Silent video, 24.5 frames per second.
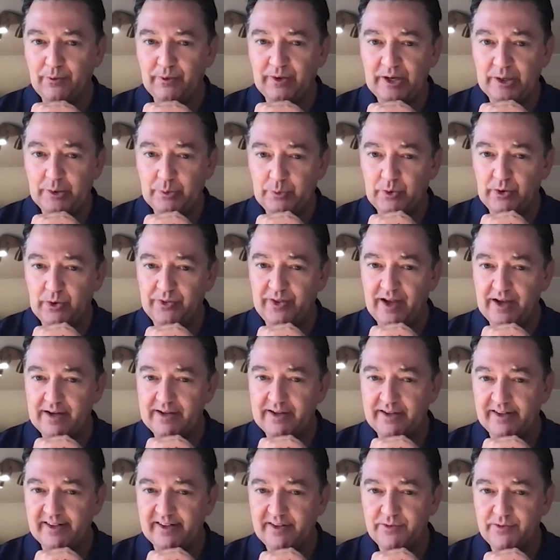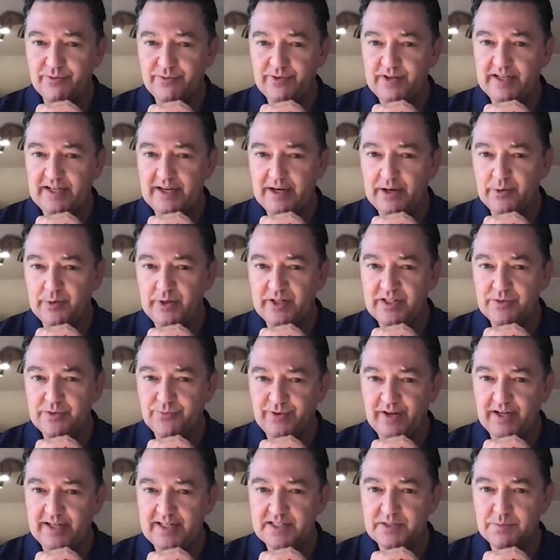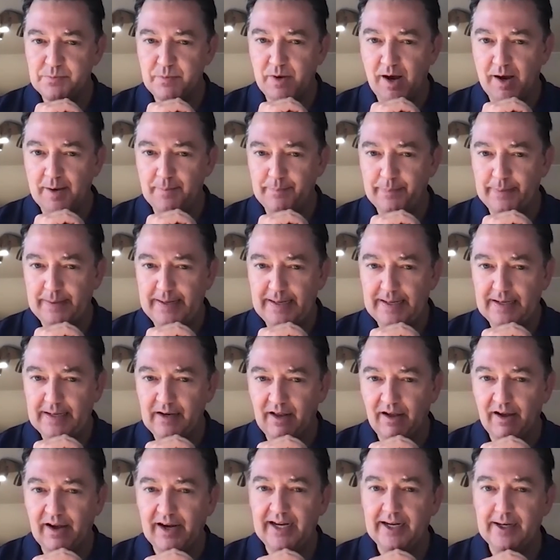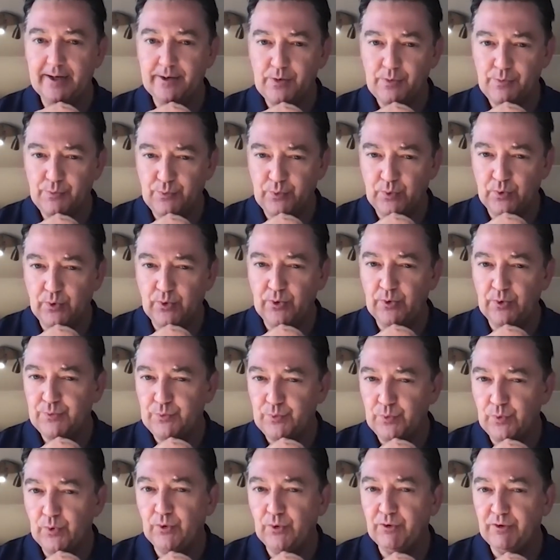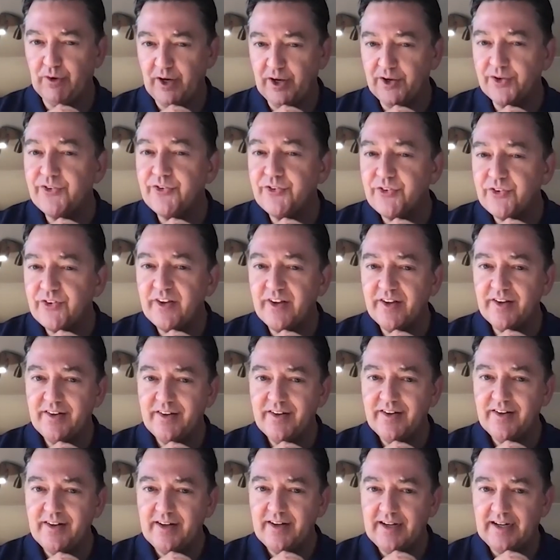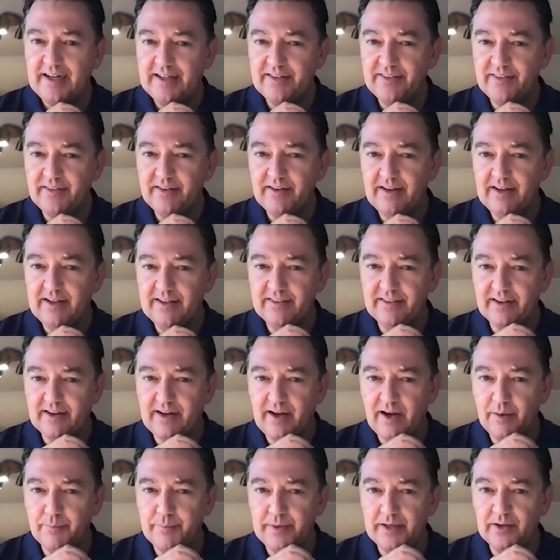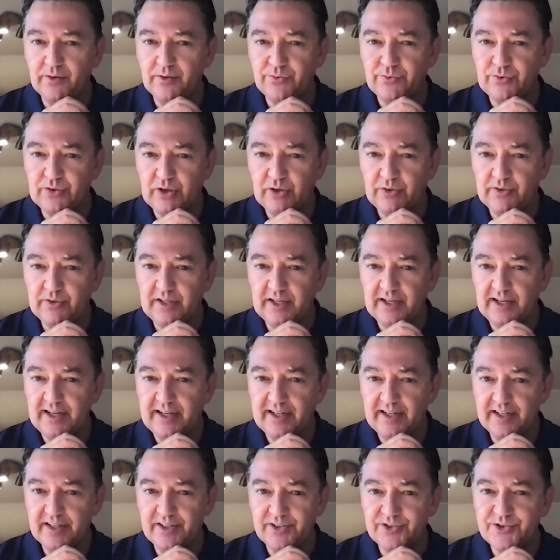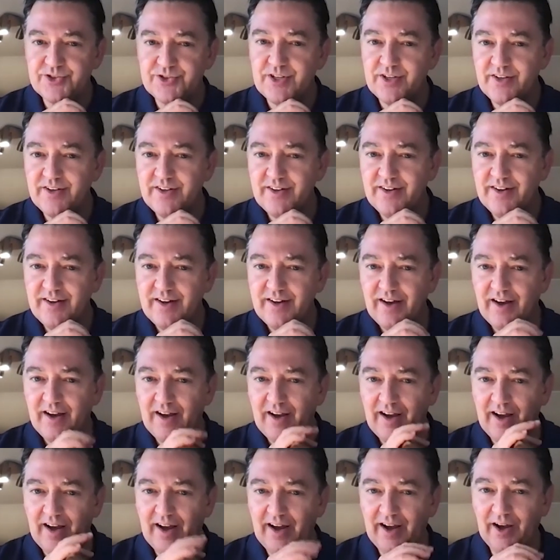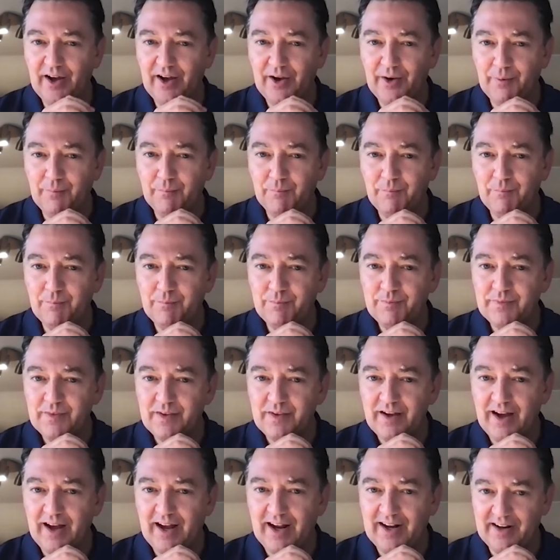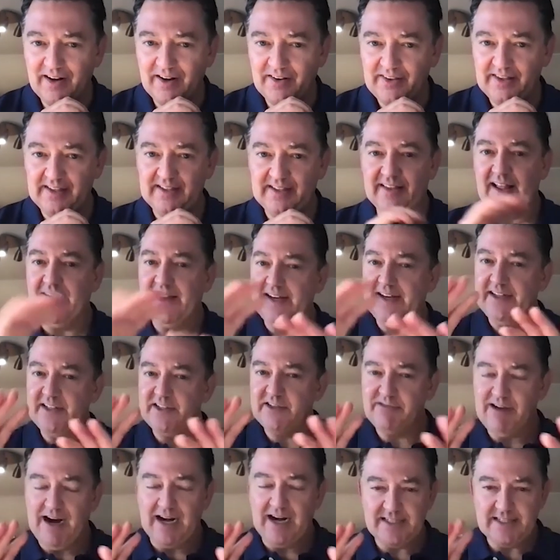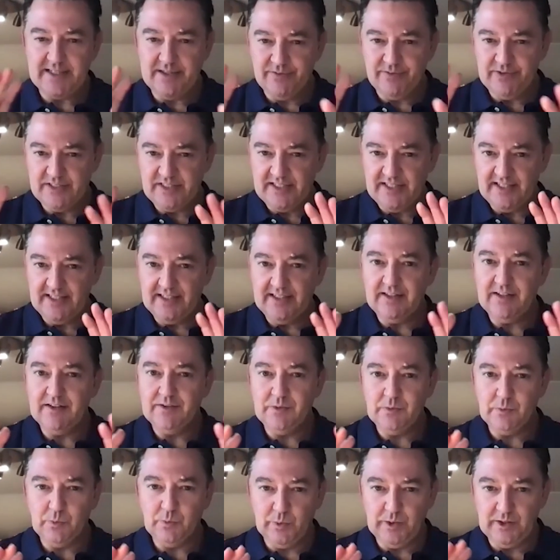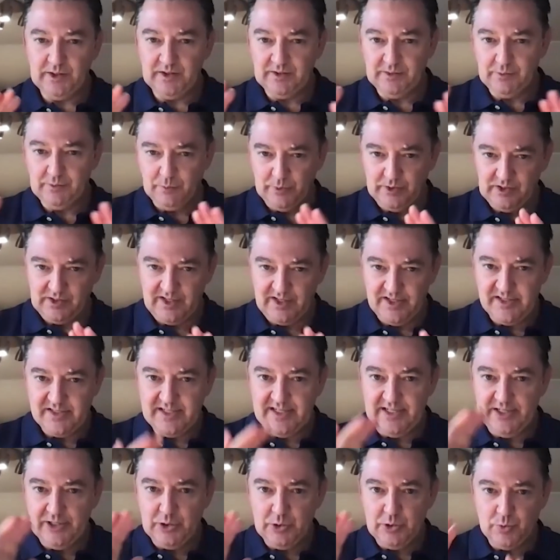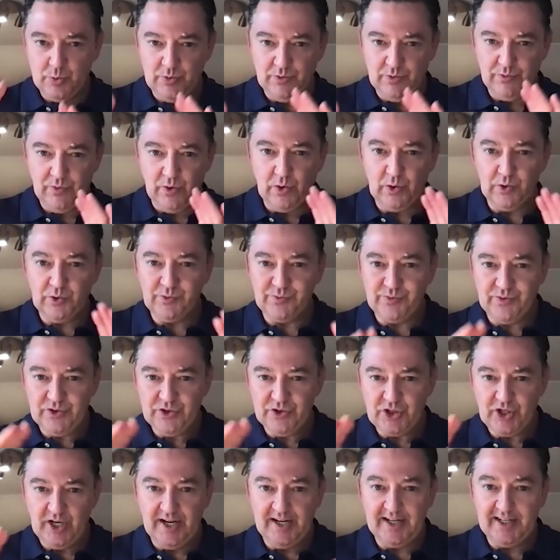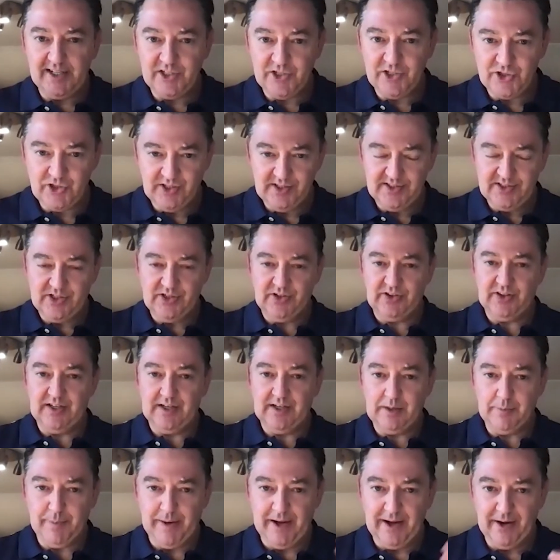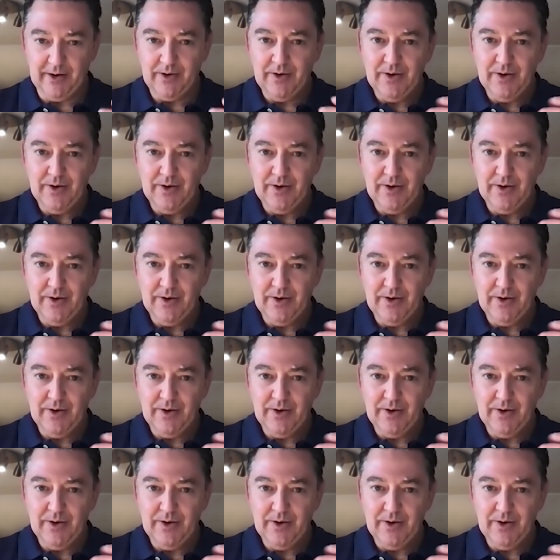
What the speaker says: what that kind of video interface might be like for us in the coming few years. And I think that interactivity will continue to evolve and change. And as you think about,